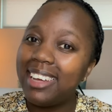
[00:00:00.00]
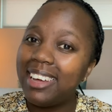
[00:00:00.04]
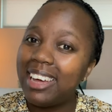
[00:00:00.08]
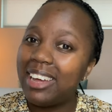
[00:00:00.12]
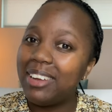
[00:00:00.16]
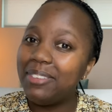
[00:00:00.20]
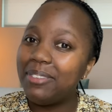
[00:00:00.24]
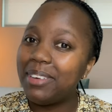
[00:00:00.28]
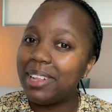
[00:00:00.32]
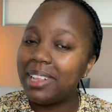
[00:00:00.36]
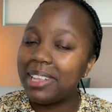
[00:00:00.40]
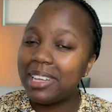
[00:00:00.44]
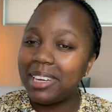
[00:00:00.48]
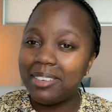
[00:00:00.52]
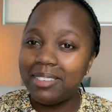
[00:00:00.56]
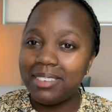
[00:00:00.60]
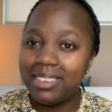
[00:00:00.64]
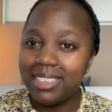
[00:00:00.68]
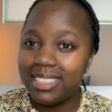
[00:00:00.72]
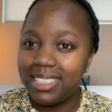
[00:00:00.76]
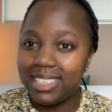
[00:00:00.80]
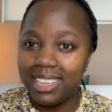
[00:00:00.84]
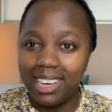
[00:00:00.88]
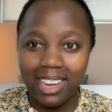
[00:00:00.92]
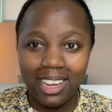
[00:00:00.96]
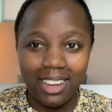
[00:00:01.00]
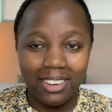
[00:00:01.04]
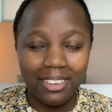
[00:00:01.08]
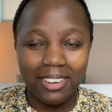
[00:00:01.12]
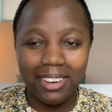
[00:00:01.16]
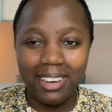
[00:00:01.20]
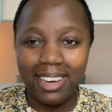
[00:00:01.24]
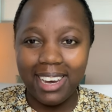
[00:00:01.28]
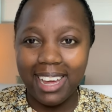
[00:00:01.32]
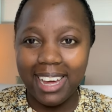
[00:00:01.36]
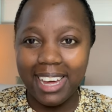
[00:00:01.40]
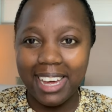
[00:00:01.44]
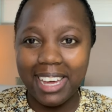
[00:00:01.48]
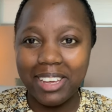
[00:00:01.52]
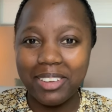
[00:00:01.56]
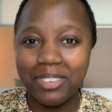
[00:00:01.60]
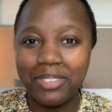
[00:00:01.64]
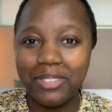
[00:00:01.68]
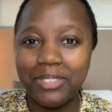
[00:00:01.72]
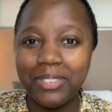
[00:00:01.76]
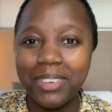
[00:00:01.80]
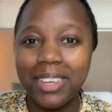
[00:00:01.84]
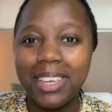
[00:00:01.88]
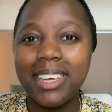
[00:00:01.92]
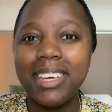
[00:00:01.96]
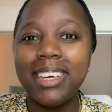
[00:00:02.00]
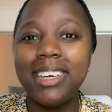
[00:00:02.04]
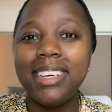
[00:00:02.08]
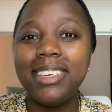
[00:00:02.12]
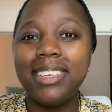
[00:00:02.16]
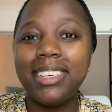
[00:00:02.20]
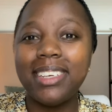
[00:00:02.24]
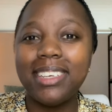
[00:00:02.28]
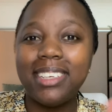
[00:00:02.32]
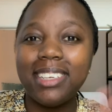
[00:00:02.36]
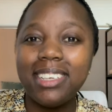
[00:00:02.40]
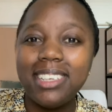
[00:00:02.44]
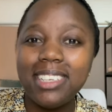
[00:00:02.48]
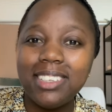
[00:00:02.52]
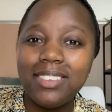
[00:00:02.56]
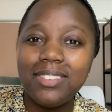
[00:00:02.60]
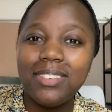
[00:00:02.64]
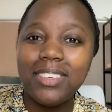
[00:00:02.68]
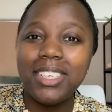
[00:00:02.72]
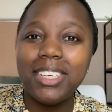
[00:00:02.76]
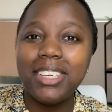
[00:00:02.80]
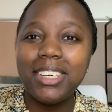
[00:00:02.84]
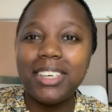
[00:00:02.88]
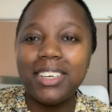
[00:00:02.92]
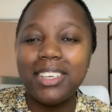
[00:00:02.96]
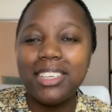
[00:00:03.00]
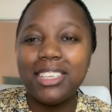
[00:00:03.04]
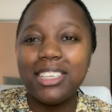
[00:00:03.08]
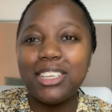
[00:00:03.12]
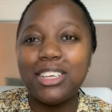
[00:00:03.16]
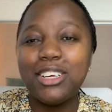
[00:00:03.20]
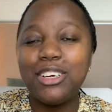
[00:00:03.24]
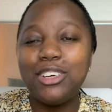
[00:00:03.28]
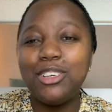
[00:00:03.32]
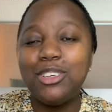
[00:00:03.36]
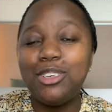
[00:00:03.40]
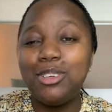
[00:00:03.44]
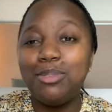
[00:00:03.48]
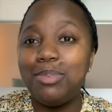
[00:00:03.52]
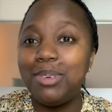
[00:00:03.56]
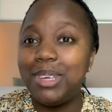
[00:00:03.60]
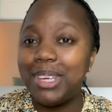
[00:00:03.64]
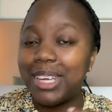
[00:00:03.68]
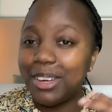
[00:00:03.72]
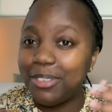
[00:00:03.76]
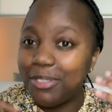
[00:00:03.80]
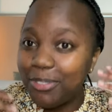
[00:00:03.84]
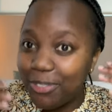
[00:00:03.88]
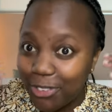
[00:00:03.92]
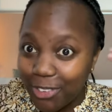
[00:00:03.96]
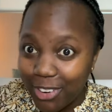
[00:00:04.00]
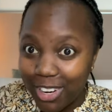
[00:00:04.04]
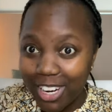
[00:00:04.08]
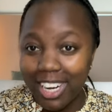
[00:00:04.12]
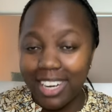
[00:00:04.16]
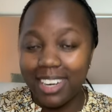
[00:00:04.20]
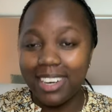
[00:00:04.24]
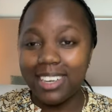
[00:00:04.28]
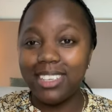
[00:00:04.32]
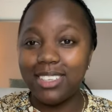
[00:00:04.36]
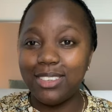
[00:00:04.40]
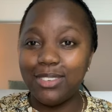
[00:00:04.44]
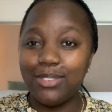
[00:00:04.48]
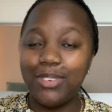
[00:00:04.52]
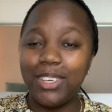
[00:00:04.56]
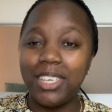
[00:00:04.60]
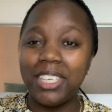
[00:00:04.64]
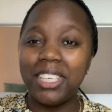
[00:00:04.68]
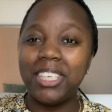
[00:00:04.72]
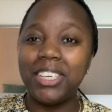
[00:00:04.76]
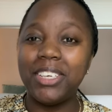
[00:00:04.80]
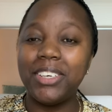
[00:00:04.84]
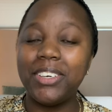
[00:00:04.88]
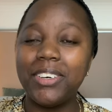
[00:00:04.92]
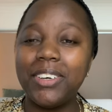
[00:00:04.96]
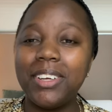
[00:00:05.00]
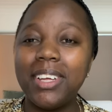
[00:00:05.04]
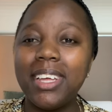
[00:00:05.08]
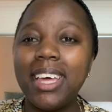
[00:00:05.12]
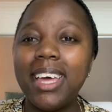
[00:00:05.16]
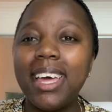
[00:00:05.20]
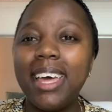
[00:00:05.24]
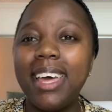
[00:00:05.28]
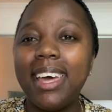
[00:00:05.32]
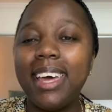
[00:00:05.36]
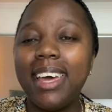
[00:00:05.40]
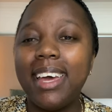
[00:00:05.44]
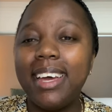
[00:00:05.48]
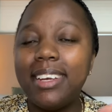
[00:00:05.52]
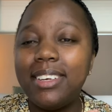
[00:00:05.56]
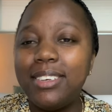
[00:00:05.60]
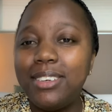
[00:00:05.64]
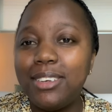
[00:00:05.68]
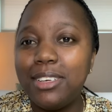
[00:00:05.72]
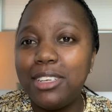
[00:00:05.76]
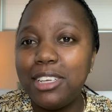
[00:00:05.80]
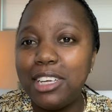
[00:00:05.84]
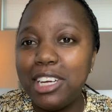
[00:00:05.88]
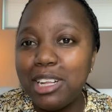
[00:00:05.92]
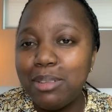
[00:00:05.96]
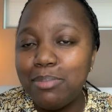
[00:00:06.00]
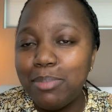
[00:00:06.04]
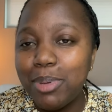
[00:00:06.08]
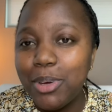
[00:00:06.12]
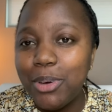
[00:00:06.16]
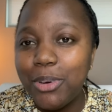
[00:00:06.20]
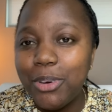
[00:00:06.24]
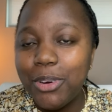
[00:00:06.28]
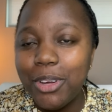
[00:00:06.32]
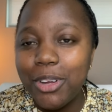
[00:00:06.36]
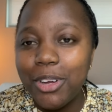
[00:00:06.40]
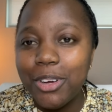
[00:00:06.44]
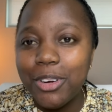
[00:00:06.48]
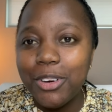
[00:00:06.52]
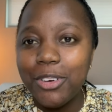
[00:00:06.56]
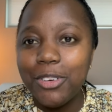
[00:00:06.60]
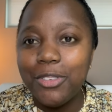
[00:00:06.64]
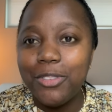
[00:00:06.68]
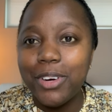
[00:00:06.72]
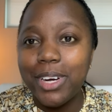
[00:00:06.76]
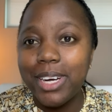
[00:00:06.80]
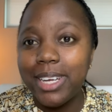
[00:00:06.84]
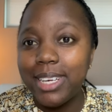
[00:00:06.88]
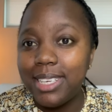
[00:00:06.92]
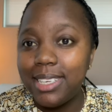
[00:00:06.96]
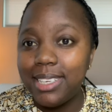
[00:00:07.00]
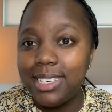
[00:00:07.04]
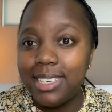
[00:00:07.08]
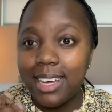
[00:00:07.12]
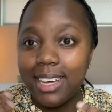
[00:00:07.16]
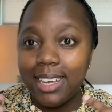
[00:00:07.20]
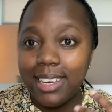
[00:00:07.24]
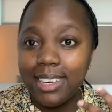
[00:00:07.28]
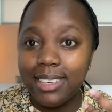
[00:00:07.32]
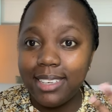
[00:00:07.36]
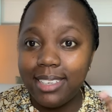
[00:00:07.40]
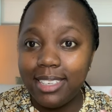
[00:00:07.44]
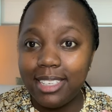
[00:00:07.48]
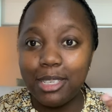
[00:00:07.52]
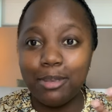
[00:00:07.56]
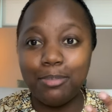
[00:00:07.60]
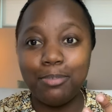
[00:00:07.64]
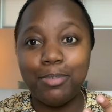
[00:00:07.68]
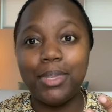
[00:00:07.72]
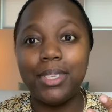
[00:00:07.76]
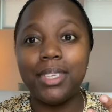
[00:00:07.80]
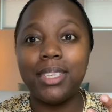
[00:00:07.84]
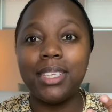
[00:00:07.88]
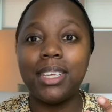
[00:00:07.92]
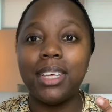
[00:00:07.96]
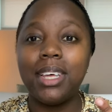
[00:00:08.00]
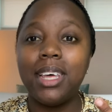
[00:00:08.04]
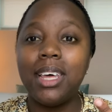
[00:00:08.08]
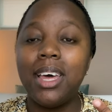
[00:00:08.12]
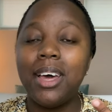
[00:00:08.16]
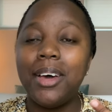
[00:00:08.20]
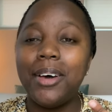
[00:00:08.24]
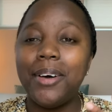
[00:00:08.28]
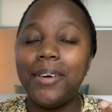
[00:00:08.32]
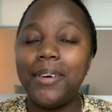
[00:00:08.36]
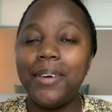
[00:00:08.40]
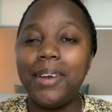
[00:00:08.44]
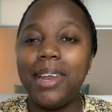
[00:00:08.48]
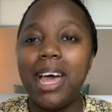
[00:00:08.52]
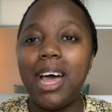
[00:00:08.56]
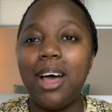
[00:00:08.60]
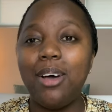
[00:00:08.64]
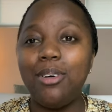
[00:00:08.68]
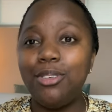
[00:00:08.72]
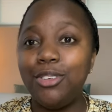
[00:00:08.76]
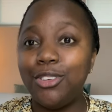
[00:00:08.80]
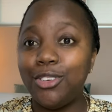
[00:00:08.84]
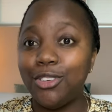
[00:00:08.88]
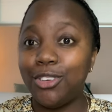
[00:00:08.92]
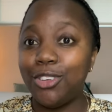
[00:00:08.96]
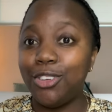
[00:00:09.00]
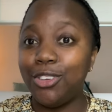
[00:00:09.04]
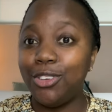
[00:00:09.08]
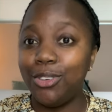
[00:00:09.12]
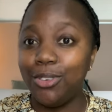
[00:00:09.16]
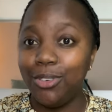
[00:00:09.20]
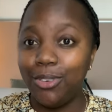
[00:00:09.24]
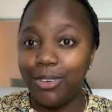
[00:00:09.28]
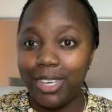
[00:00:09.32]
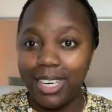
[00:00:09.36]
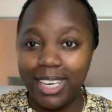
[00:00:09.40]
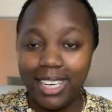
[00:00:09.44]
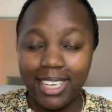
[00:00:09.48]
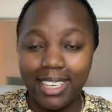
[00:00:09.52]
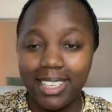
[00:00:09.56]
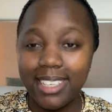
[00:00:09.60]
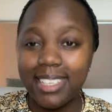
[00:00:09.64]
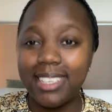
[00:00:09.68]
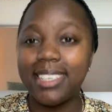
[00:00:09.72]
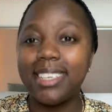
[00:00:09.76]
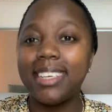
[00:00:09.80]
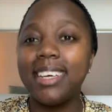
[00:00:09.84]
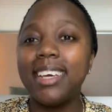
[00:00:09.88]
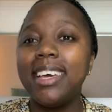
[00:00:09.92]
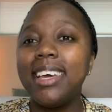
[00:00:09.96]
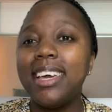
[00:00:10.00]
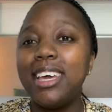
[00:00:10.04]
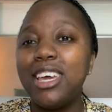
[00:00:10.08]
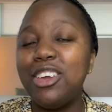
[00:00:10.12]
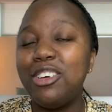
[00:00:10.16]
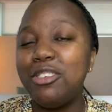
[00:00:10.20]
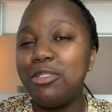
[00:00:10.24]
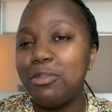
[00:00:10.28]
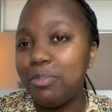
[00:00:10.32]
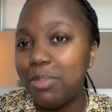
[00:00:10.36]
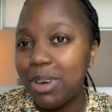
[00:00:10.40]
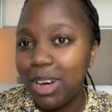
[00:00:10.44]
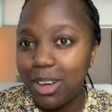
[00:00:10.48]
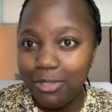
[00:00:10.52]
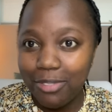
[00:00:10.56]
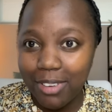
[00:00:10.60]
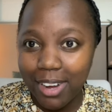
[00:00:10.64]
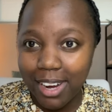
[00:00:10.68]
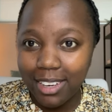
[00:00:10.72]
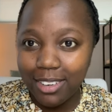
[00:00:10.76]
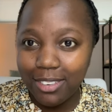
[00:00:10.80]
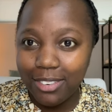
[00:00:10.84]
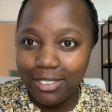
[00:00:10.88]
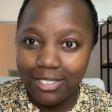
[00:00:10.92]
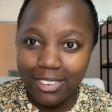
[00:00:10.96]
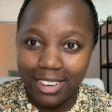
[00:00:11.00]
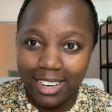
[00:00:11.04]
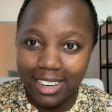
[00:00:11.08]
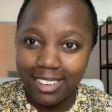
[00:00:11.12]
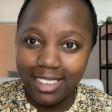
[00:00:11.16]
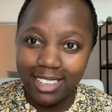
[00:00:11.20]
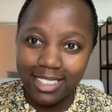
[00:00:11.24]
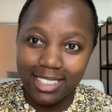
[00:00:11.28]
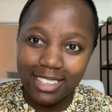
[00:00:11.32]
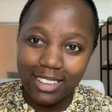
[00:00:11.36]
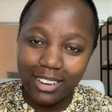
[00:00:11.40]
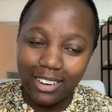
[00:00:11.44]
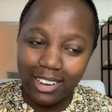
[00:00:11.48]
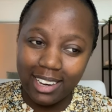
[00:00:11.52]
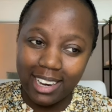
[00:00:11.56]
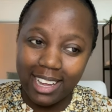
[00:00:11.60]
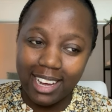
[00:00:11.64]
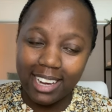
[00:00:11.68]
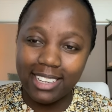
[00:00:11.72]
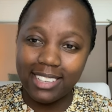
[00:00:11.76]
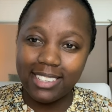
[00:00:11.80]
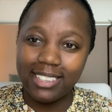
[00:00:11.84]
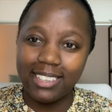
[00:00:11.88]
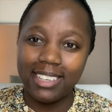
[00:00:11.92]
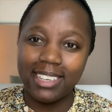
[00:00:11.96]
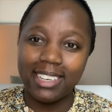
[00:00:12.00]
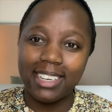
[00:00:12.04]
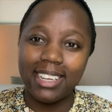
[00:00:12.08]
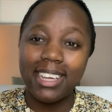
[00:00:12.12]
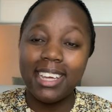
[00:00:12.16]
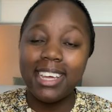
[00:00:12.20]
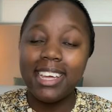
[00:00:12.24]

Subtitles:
and welcome to Zillennial Life. Today's video is going to be a fragrance video and today I'll be going over 10 tips on how to curate your perfect fragrance collection,